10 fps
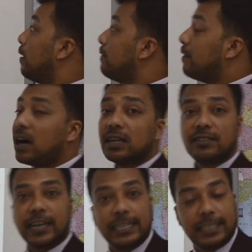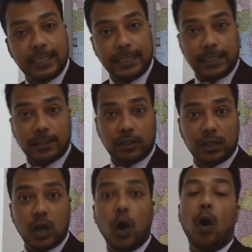farsightedness
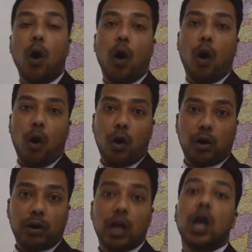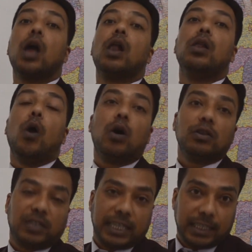or
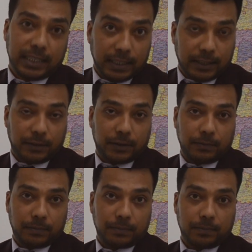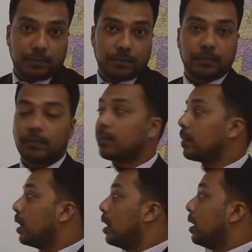long-sightedness.
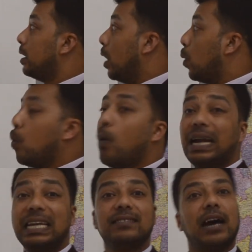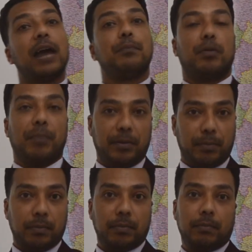Now, what is
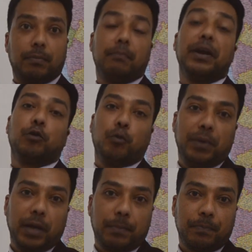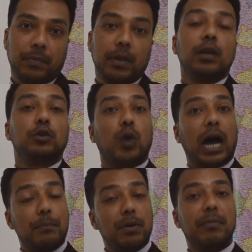hypermetropia? So,
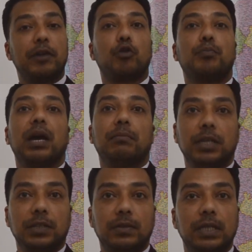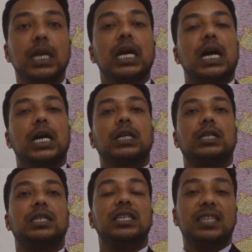hypermetropia means
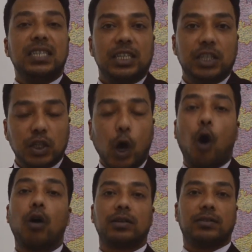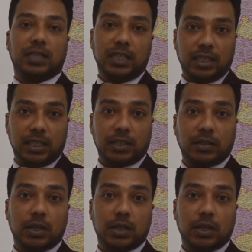a disease or a sickness